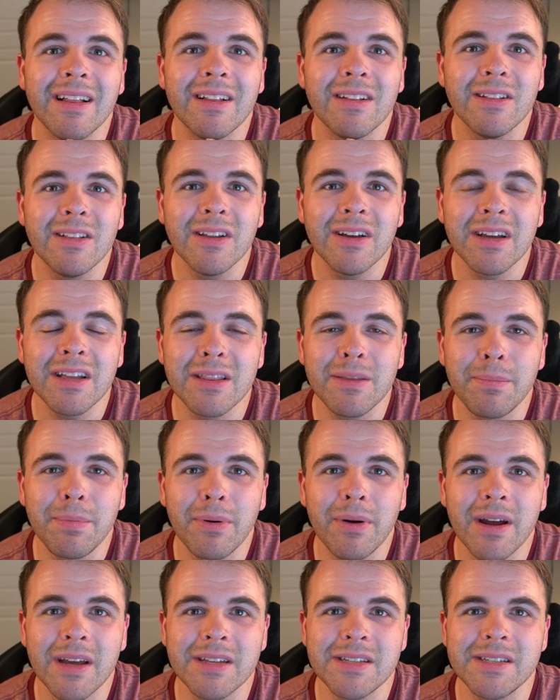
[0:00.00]
Look at the
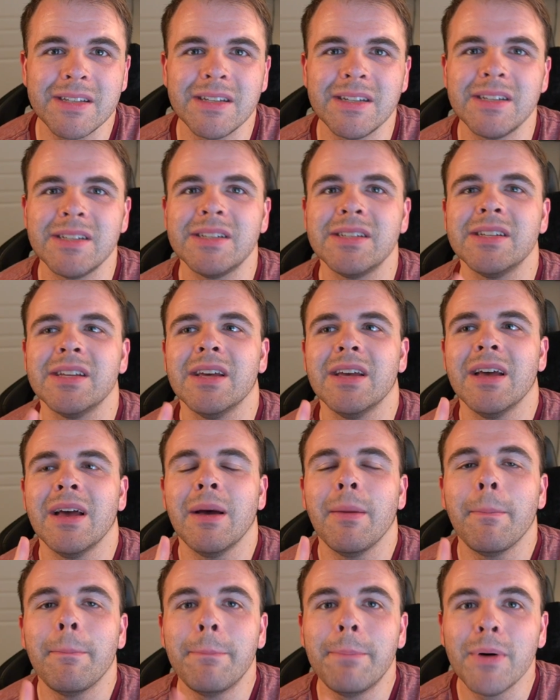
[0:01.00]
prices,
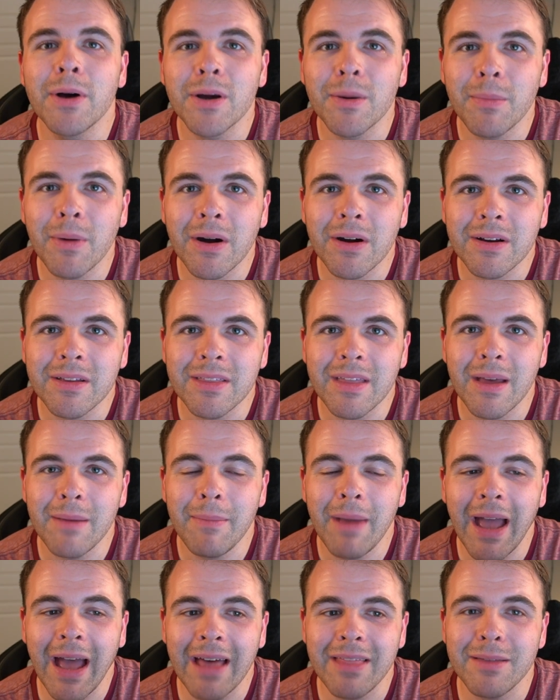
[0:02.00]
bookmark
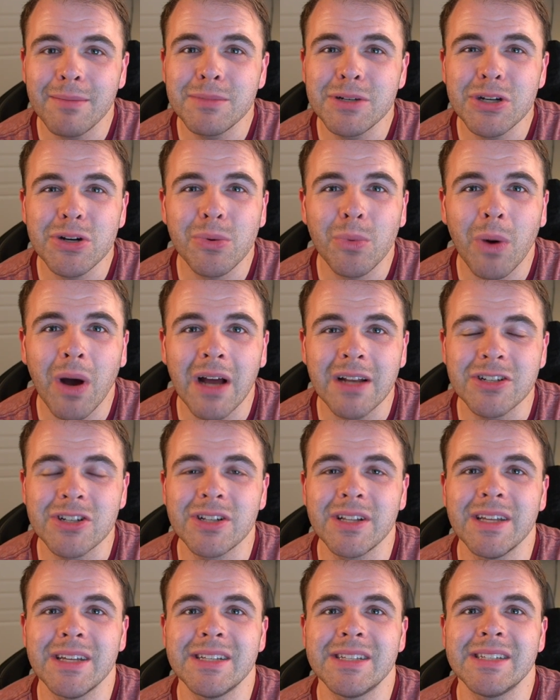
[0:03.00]
them, add them to your watch
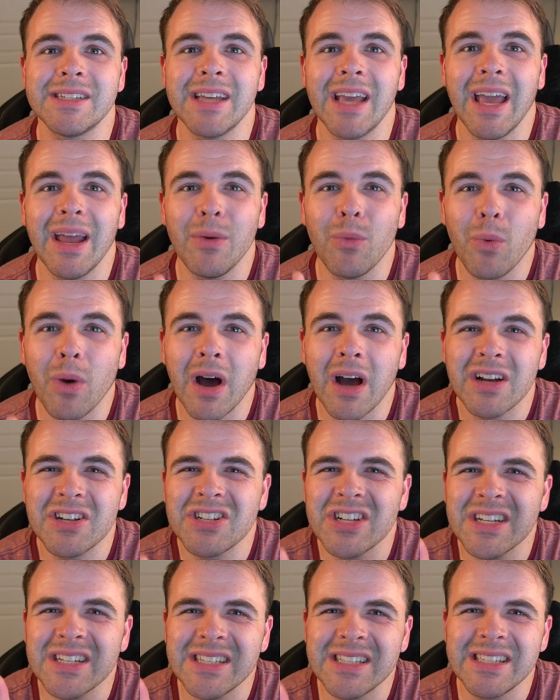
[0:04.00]
list, and
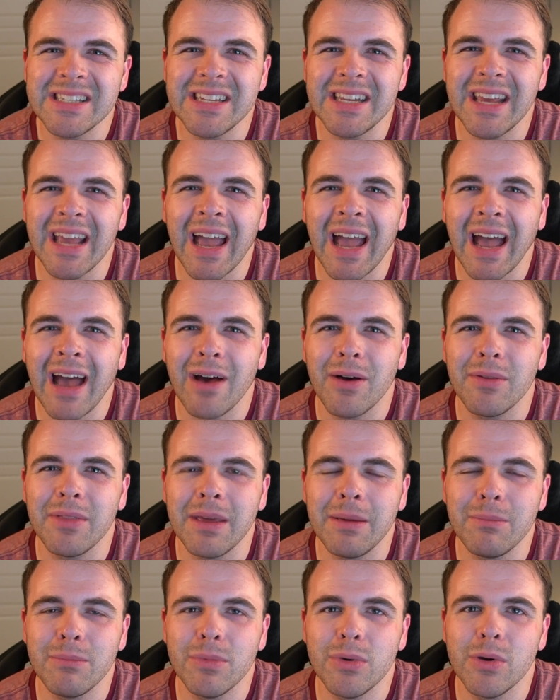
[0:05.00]
watch and see how
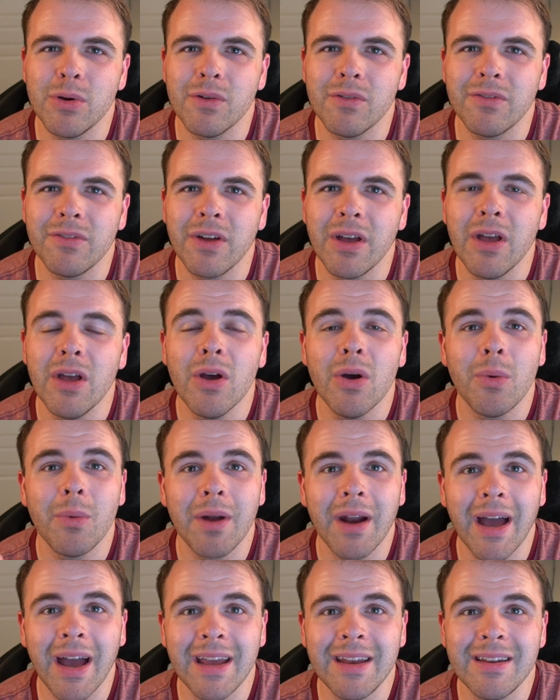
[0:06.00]
they move.
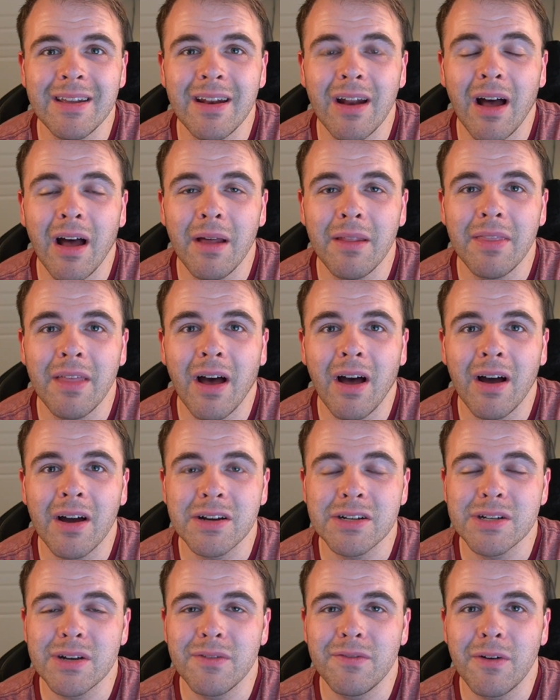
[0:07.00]
What I did on the
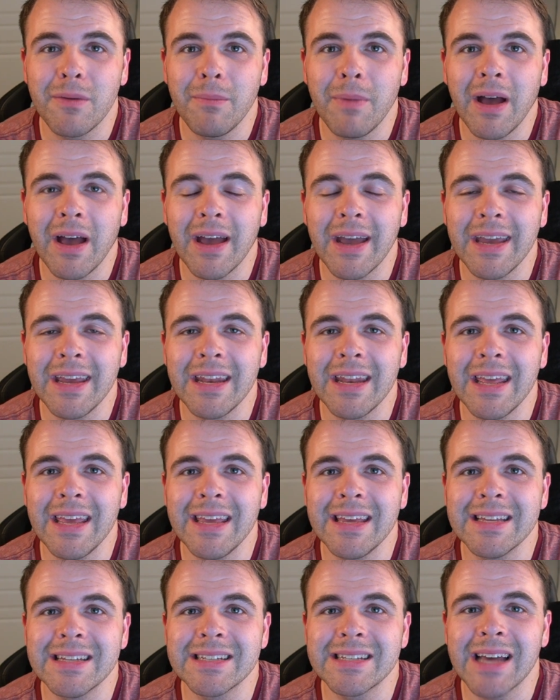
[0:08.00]
auction for mine
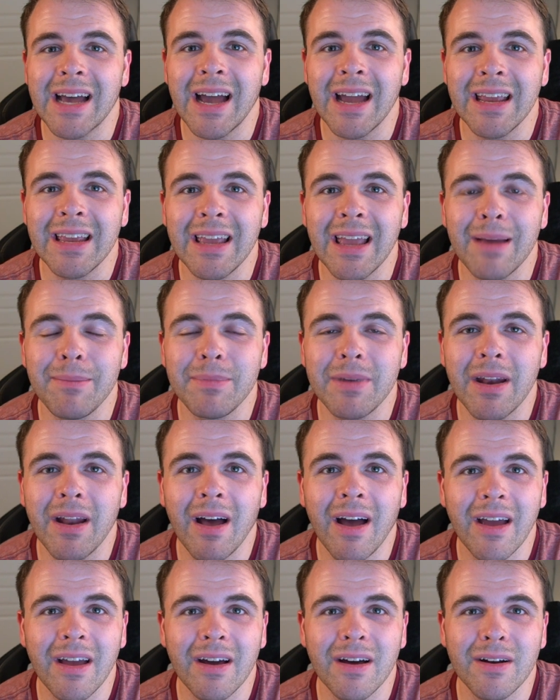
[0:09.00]
is I kept an
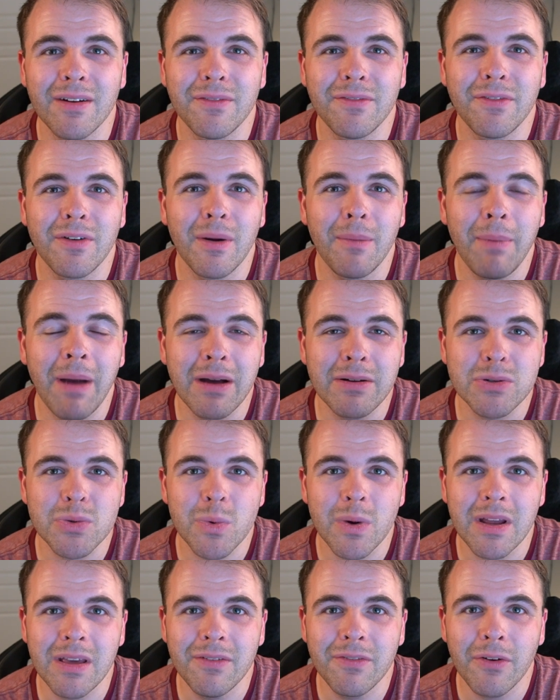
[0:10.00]
eye on it for about
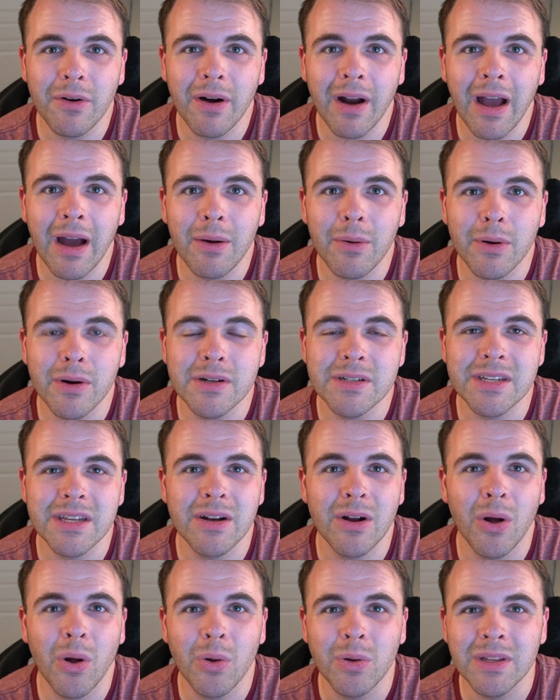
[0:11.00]
24 hours.
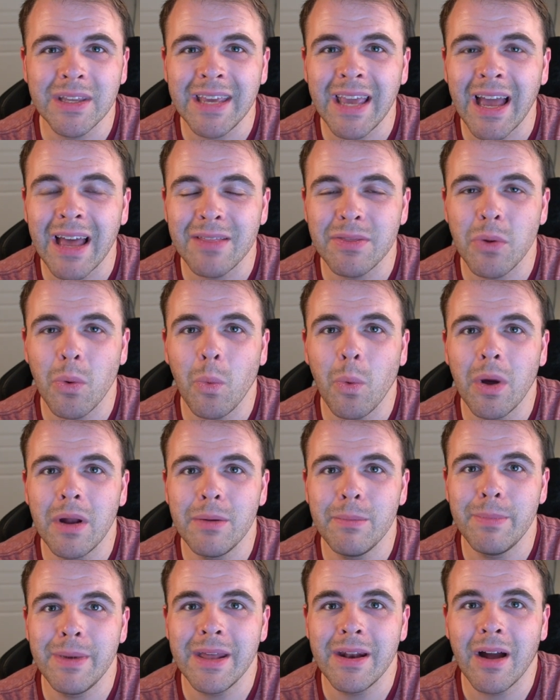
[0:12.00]
It only had the
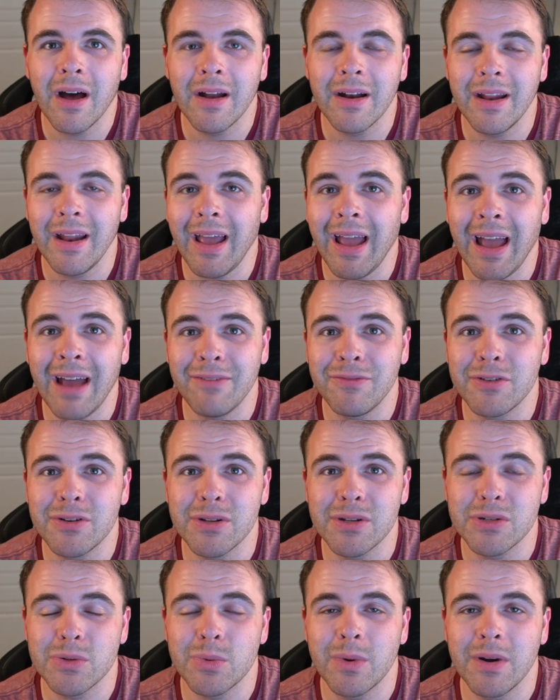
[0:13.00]
one bid on it after
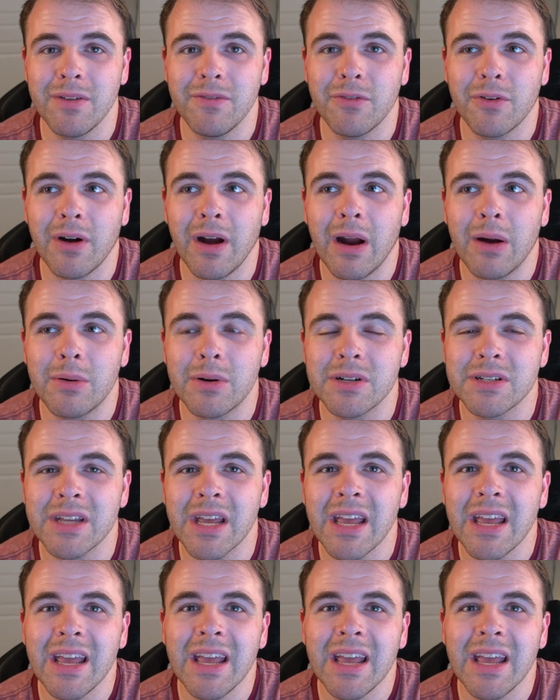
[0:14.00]
the 24 hours.